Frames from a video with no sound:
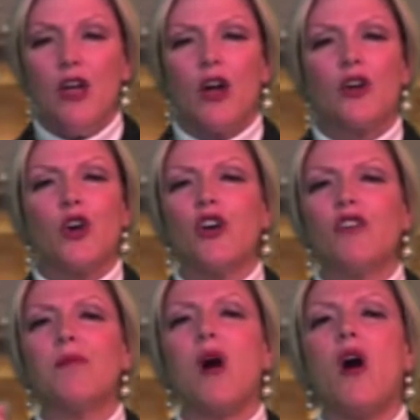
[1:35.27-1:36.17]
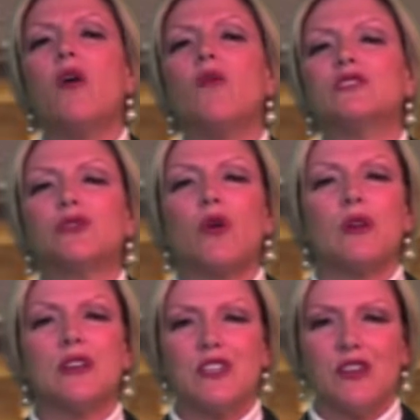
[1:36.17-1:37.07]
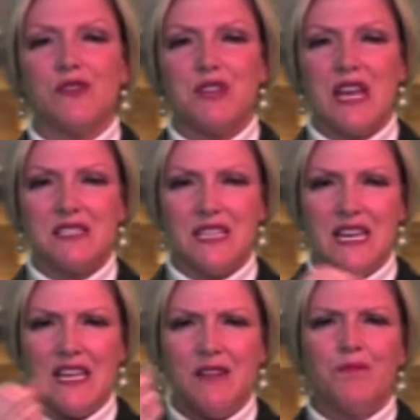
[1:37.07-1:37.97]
a curveball was thrown into your destiny.